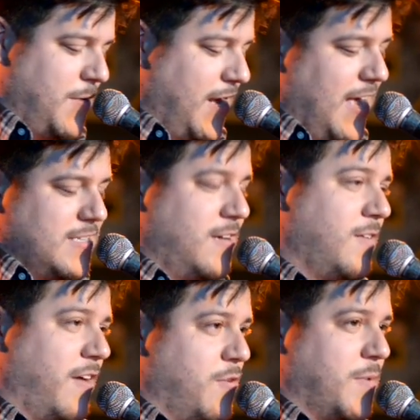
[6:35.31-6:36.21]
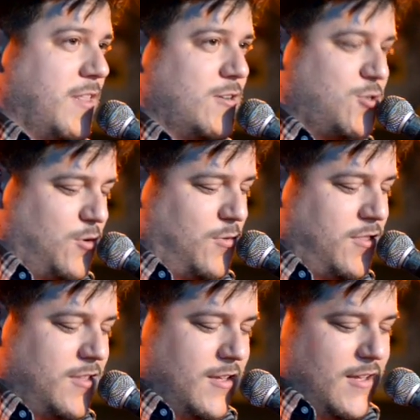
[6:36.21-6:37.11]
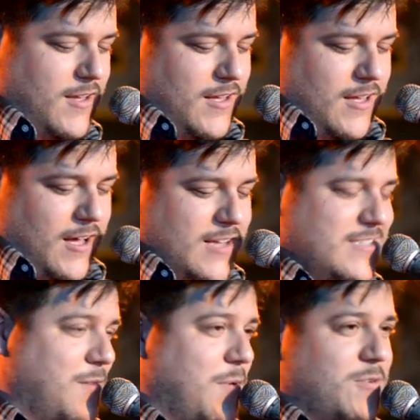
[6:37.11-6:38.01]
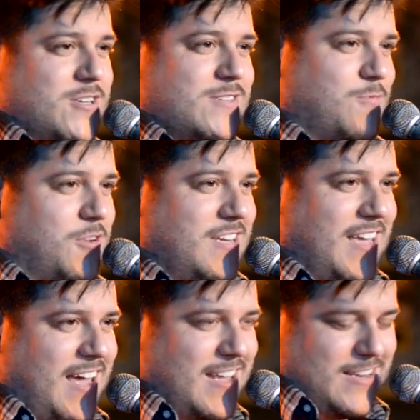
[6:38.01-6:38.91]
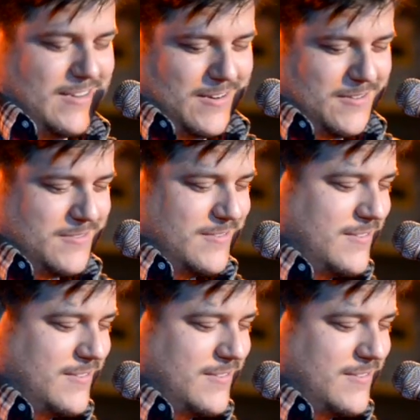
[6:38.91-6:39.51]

I mean, I can't tell everybody the truth. Some people just wouldn't get it, you know?"